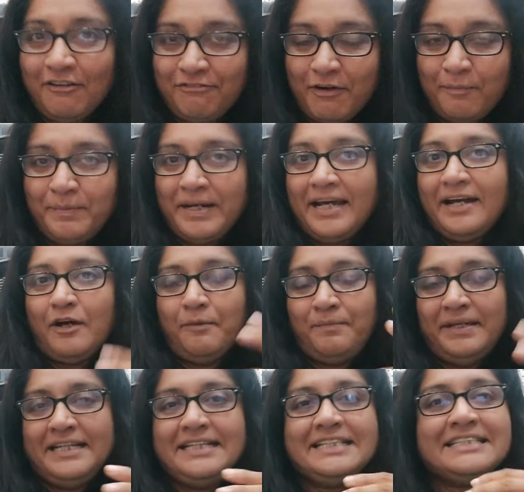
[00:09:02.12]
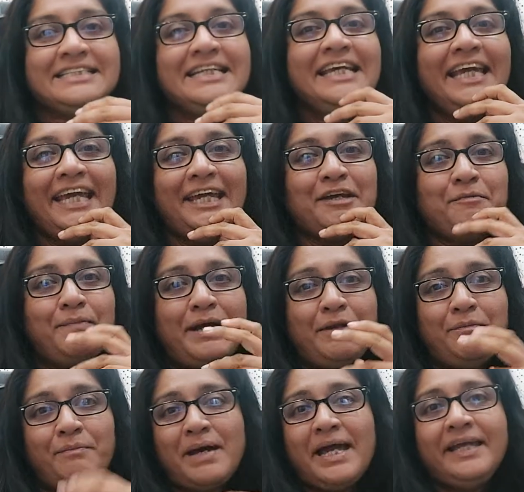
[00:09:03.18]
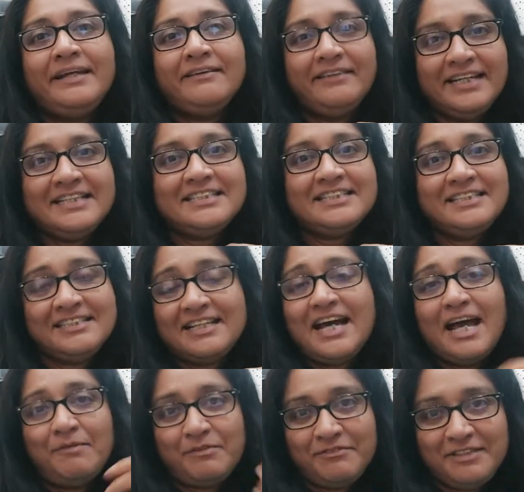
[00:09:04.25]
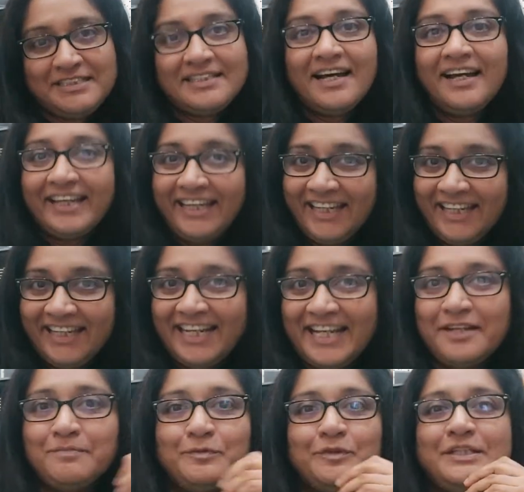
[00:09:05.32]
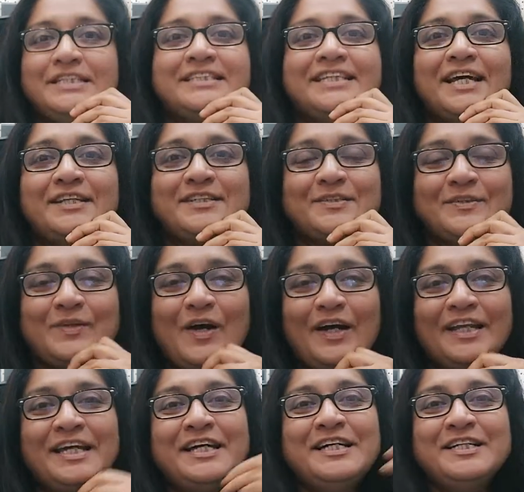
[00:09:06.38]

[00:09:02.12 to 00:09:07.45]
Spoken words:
of operatic singing, but my credentials are, I'm a Visakhian and a Buddhist and so on.